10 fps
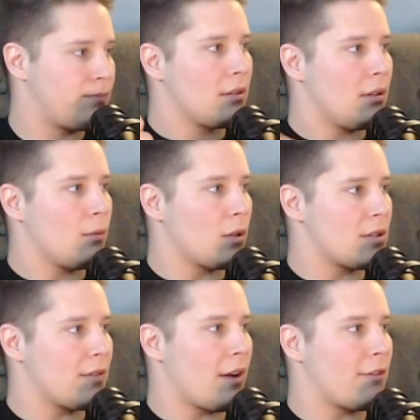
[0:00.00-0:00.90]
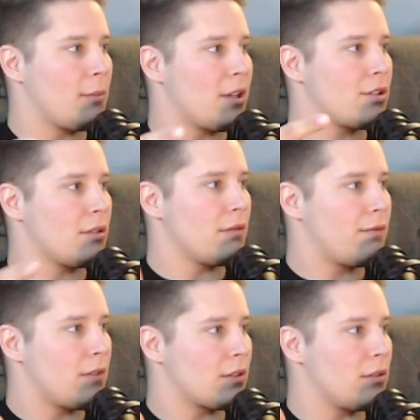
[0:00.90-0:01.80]
words of affirmation,
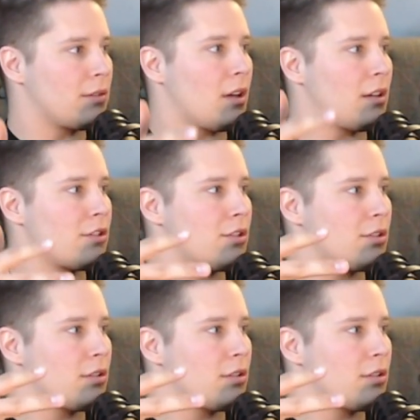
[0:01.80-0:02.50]
physical touch,